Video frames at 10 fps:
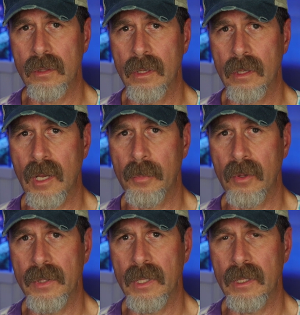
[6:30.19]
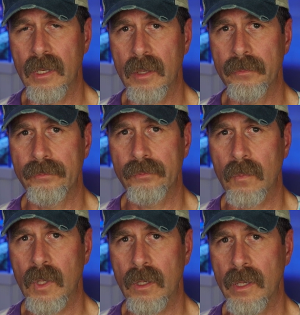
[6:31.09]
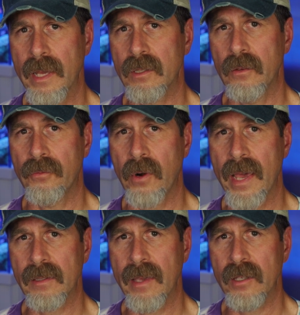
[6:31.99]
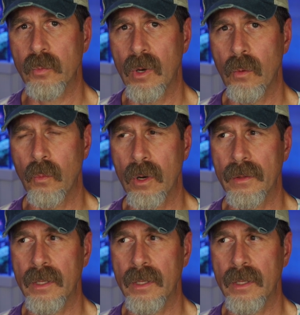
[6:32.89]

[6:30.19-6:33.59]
in a couple of the connected frag tanks.